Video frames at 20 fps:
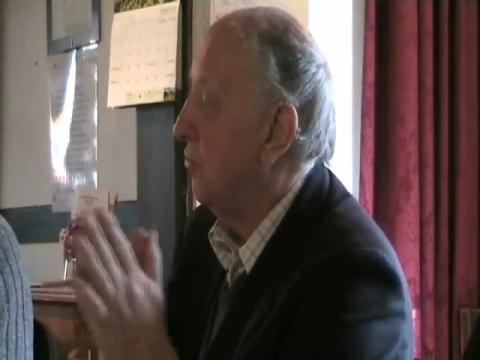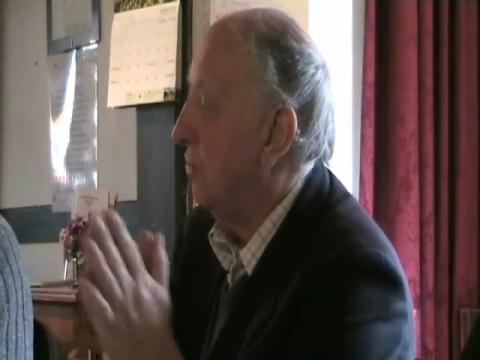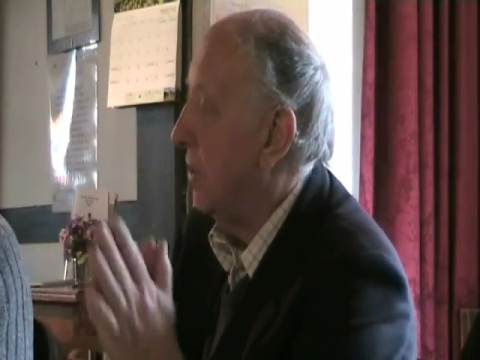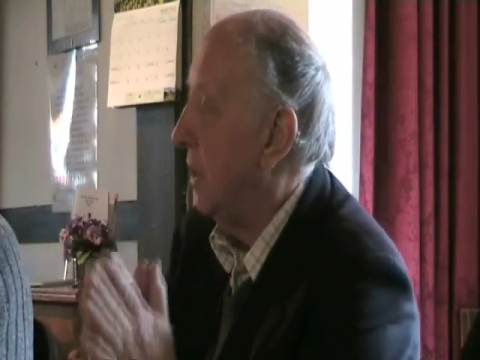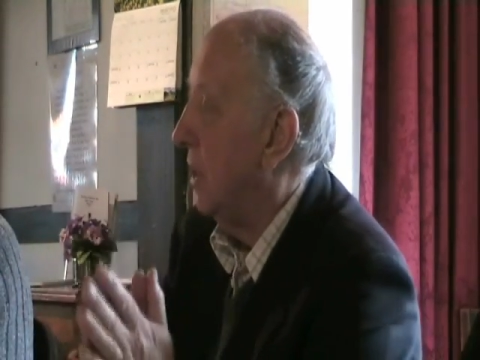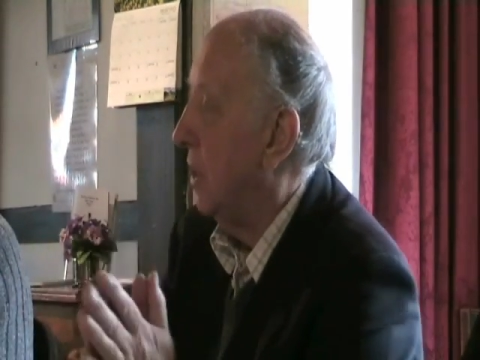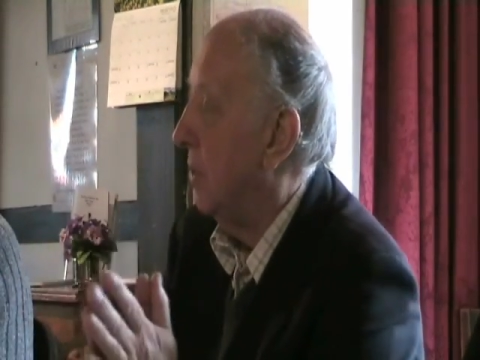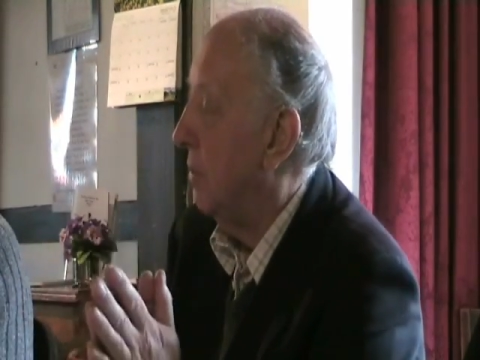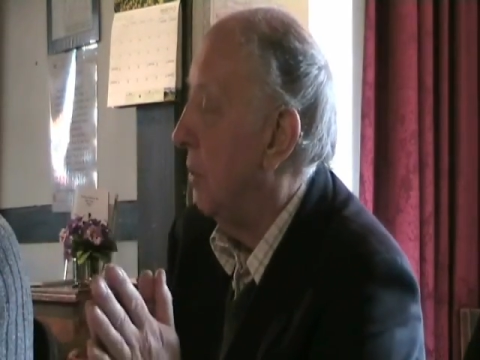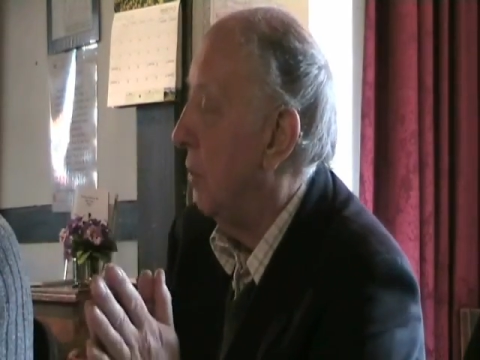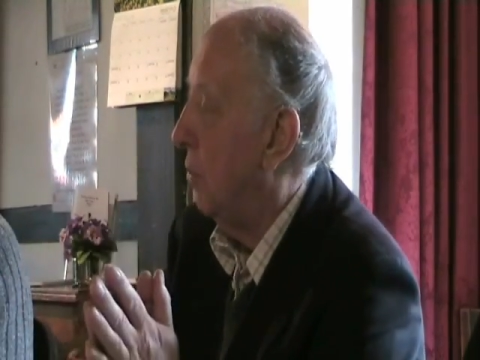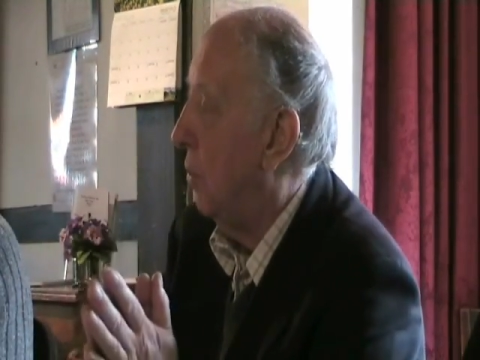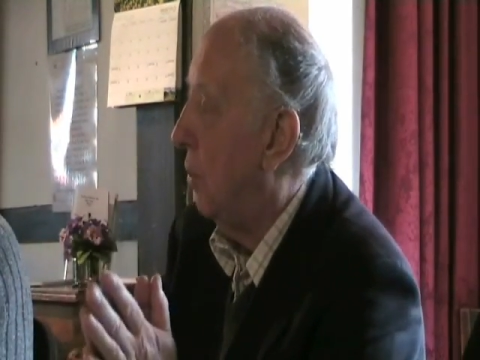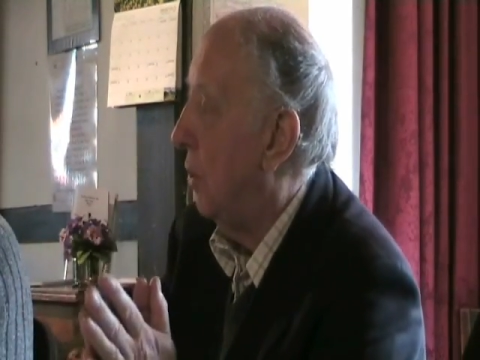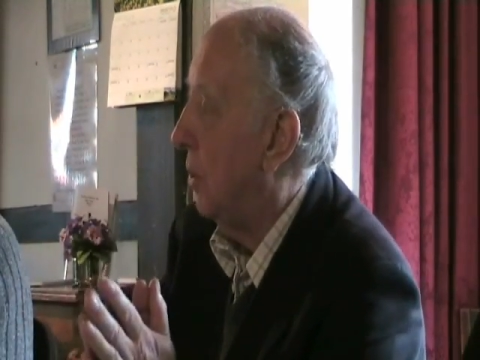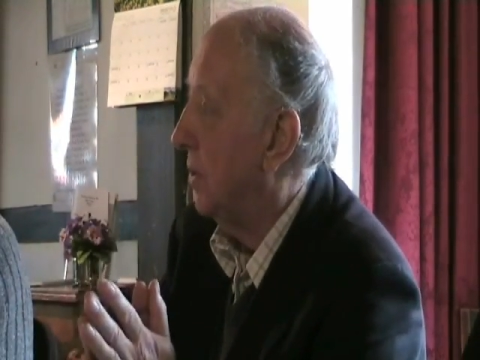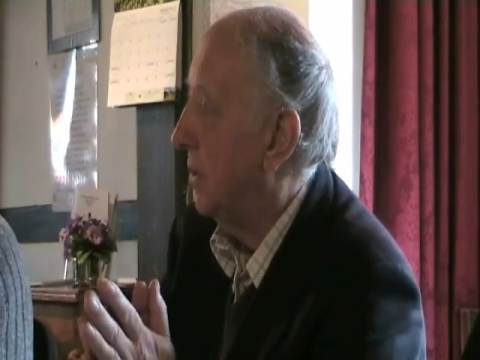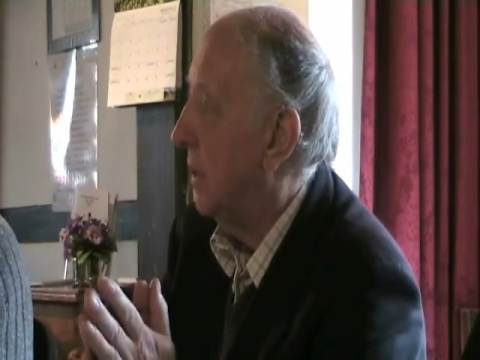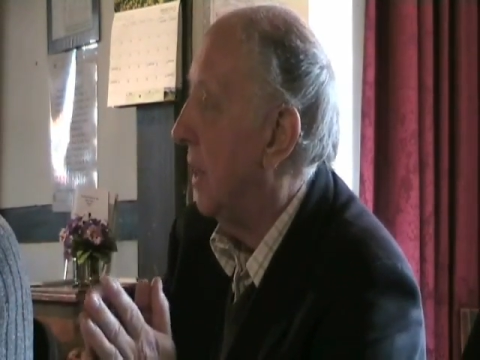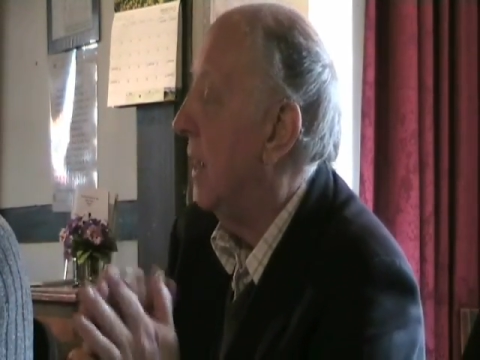drinkable
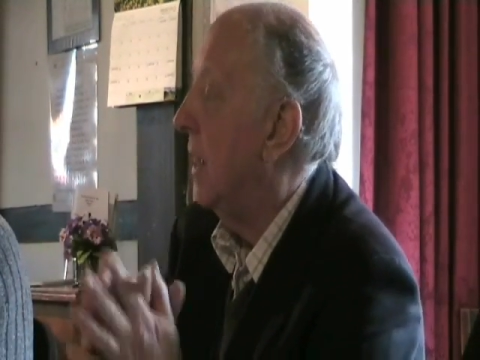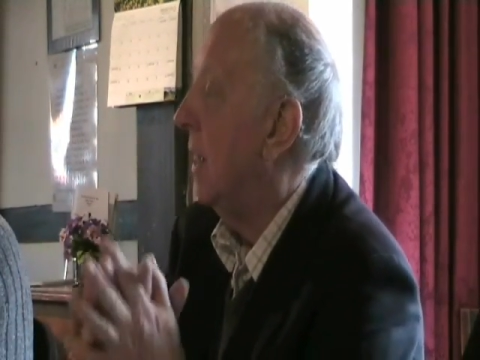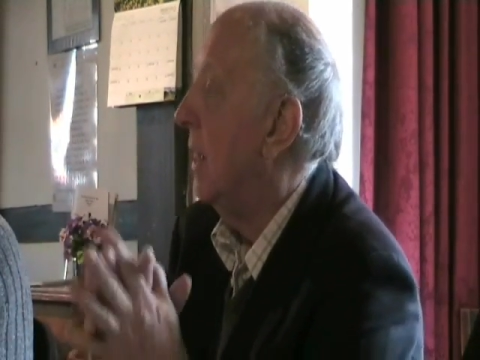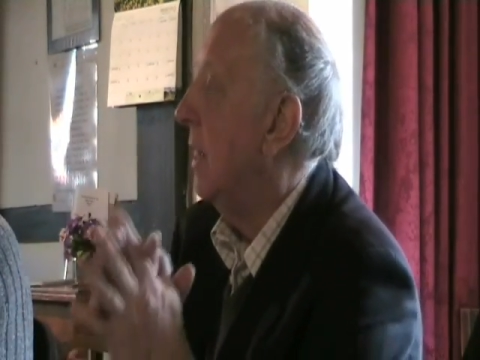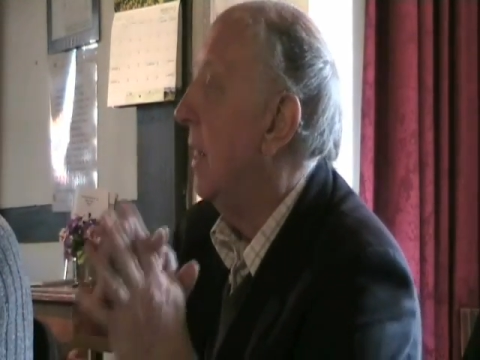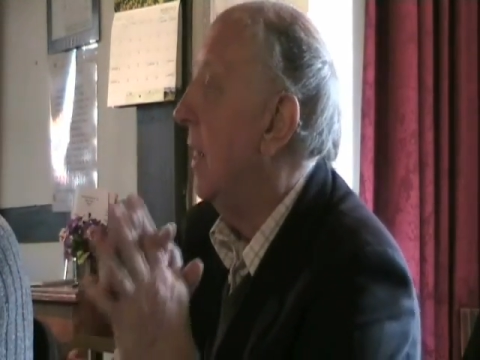water,